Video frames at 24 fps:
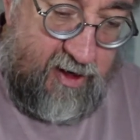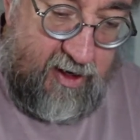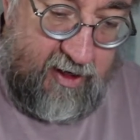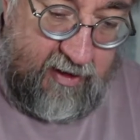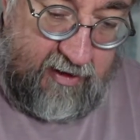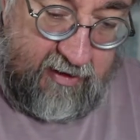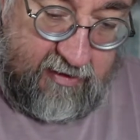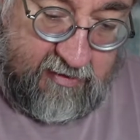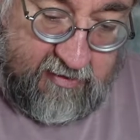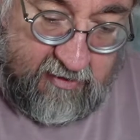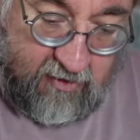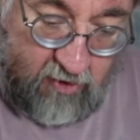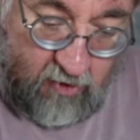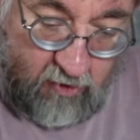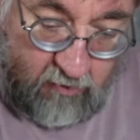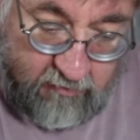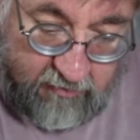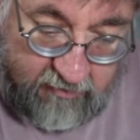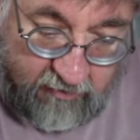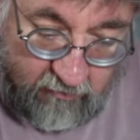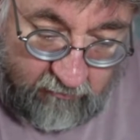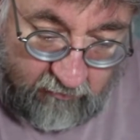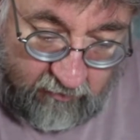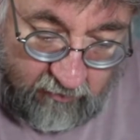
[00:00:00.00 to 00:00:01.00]
And it's
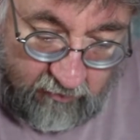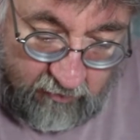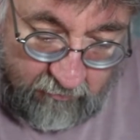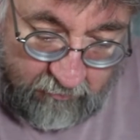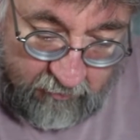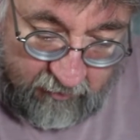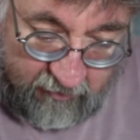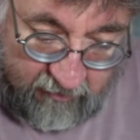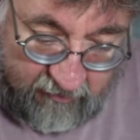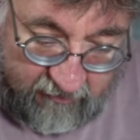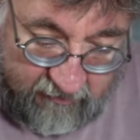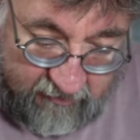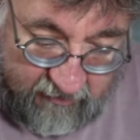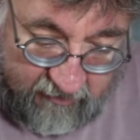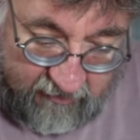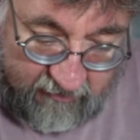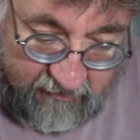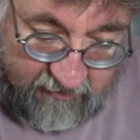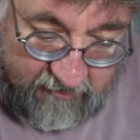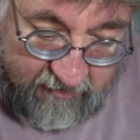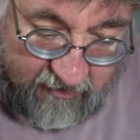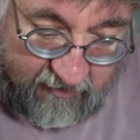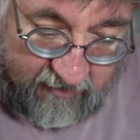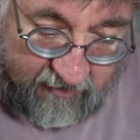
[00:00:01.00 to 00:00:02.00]
also going to be
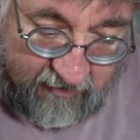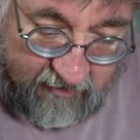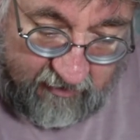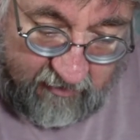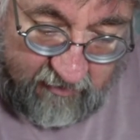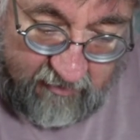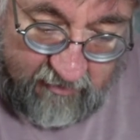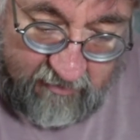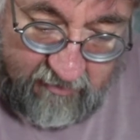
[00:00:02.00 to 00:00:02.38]
these here,